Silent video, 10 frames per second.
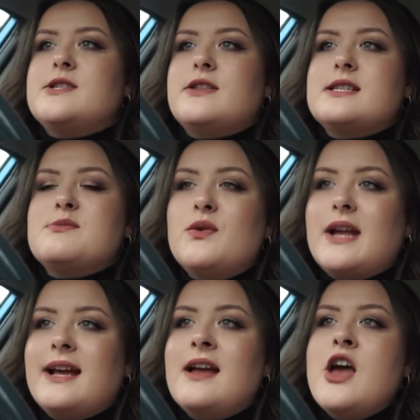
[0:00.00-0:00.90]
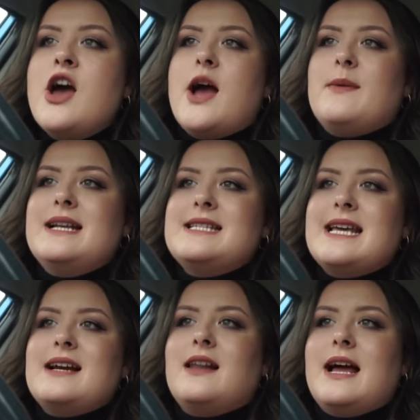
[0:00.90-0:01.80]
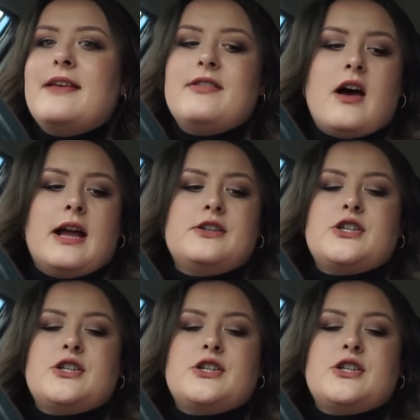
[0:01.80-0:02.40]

So this morning I went to see a client that I